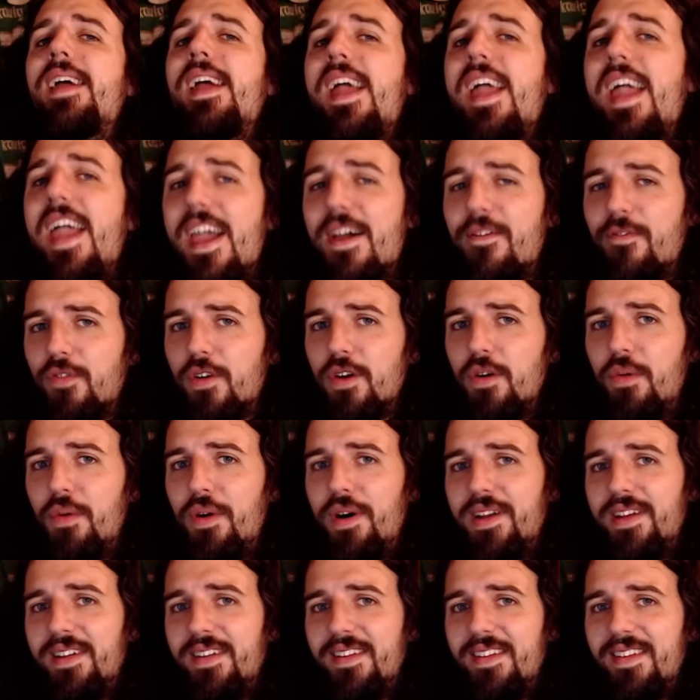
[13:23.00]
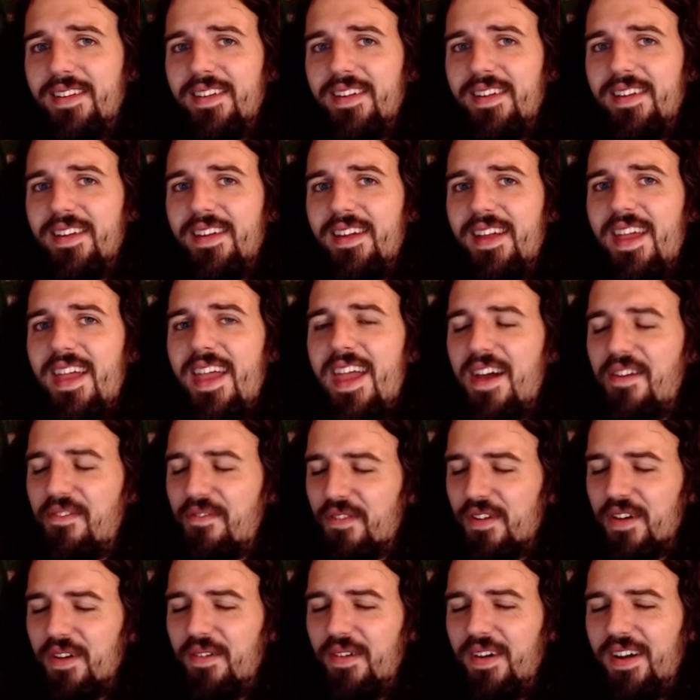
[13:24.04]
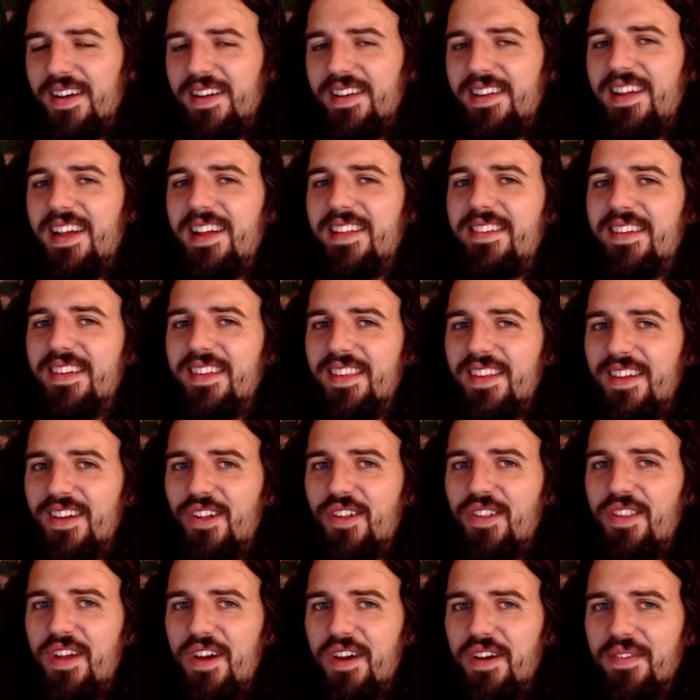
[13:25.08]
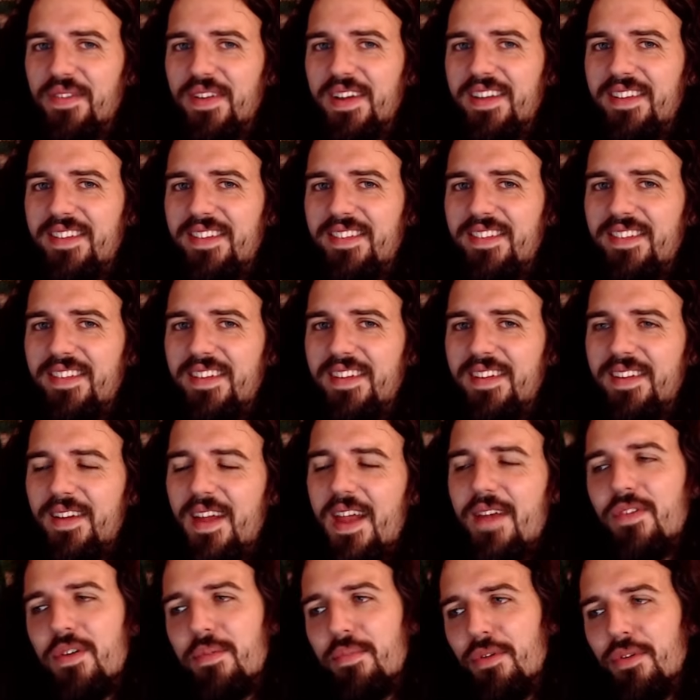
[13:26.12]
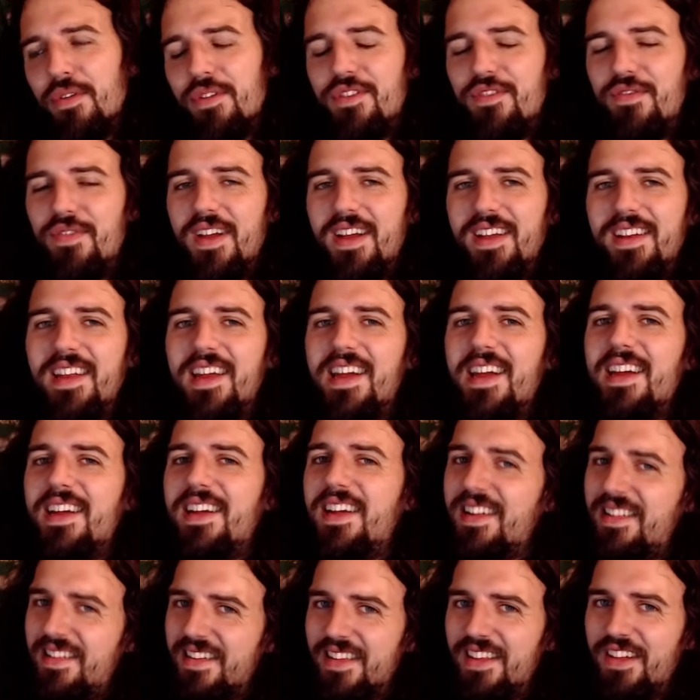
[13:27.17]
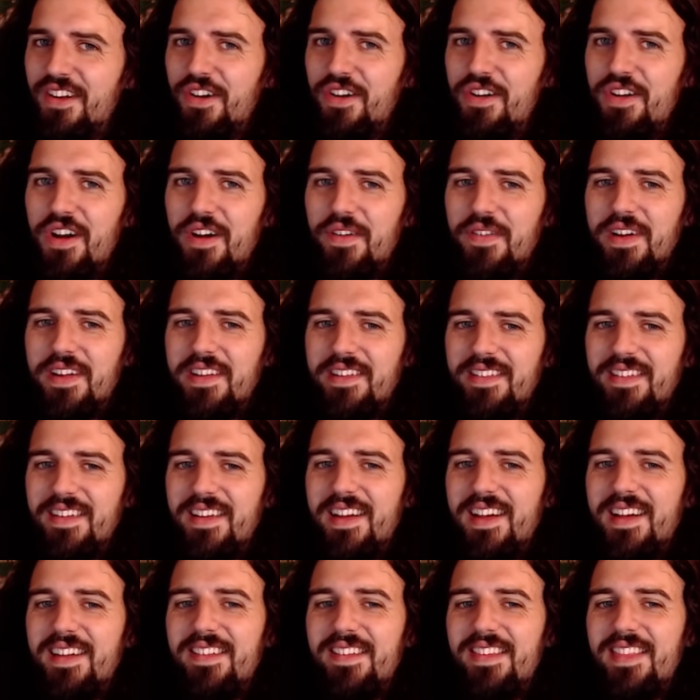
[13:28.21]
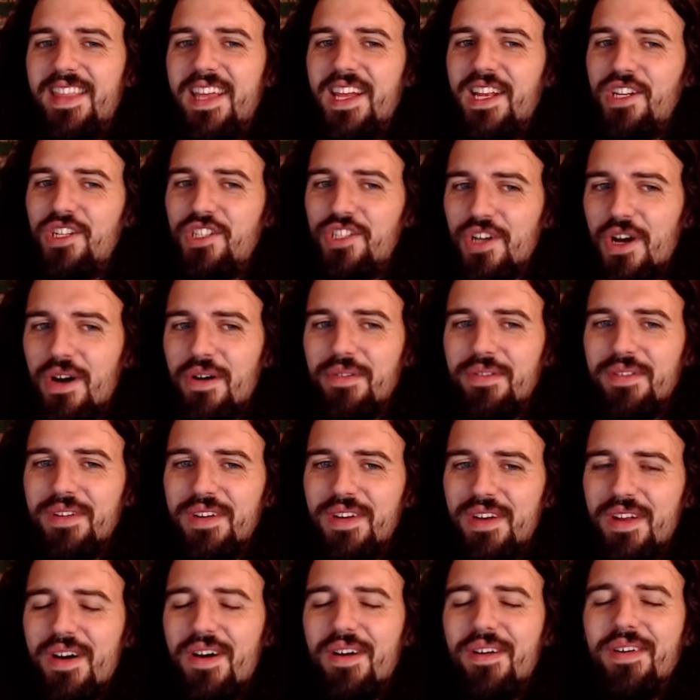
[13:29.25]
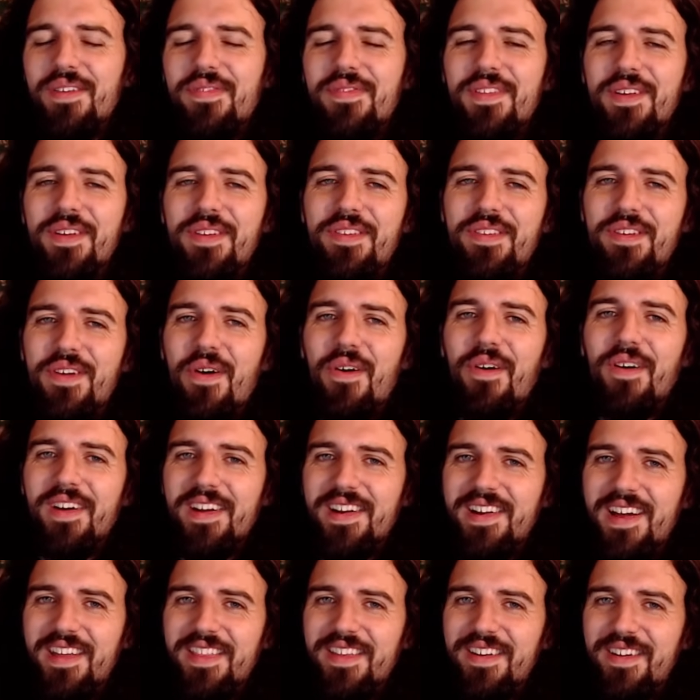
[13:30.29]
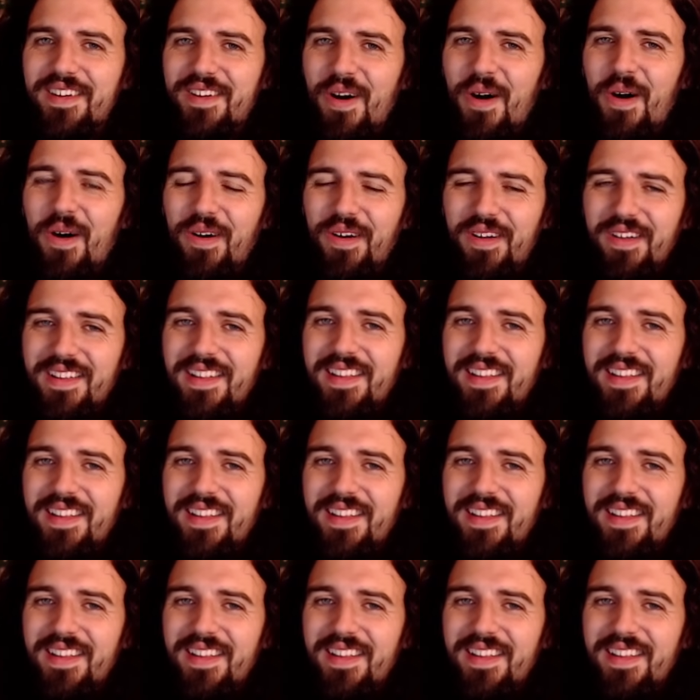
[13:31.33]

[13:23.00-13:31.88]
Everyone gets a little nervous. Every Bruins fan gets a little nervous because they don't know if they'll score another goal.